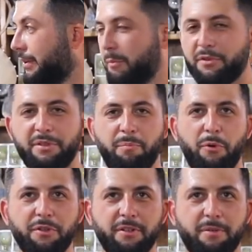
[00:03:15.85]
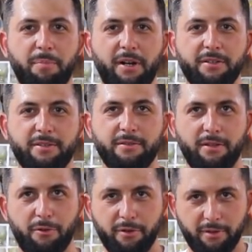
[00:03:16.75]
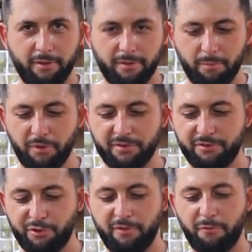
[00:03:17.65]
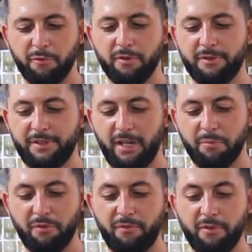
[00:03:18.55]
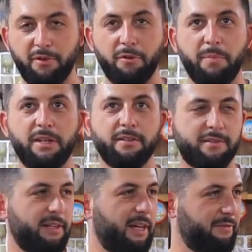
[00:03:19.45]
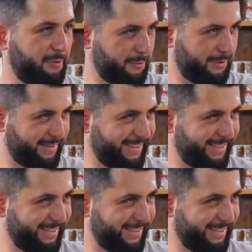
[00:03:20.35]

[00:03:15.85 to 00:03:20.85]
The most important part, or the most joyful time of Albanian's life, you know, is